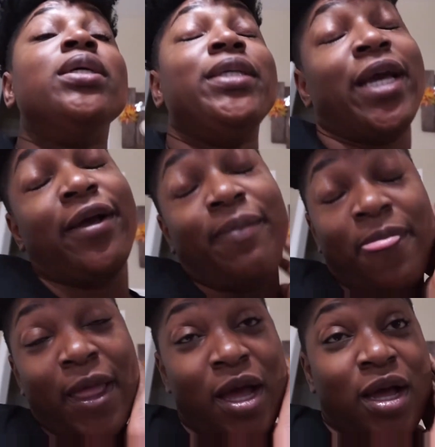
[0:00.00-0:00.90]
Yeah,
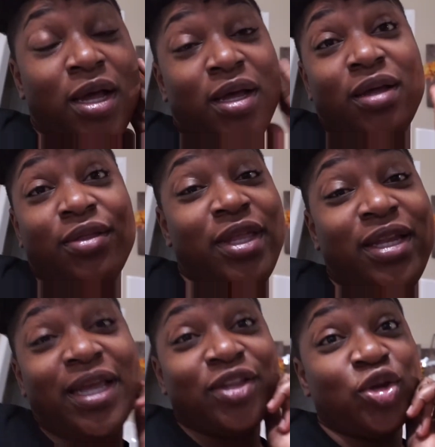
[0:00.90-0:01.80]
uh, they
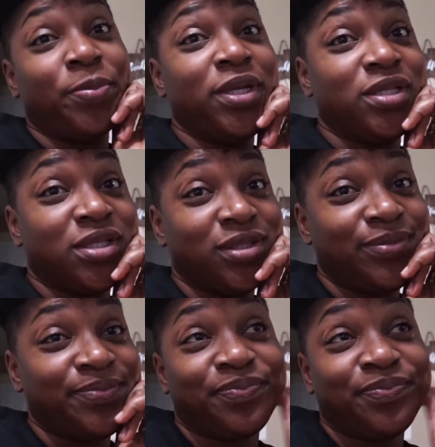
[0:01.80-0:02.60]
like their pizza.